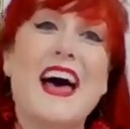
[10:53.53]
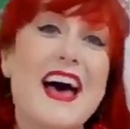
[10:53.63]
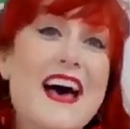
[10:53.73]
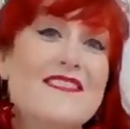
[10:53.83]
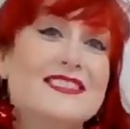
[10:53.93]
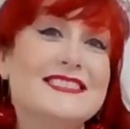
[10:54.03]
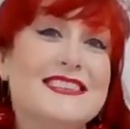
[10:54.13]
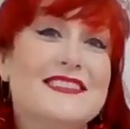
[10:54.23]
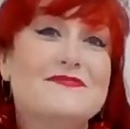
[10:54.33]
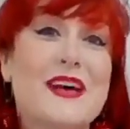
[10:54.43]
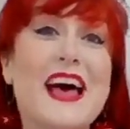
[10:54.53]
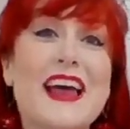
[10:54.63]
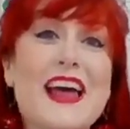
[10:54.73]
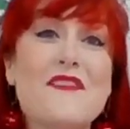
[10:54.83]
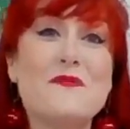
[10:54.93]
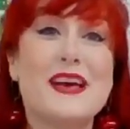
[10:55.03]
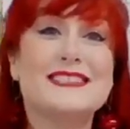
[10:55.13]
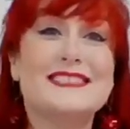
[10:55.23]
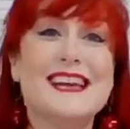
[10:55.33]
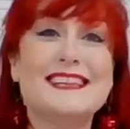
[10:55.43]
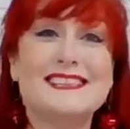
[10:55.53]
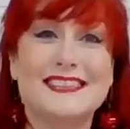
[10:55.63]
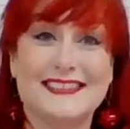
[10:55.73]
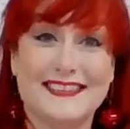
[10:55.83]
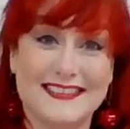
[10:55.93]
Have it done by 8:30.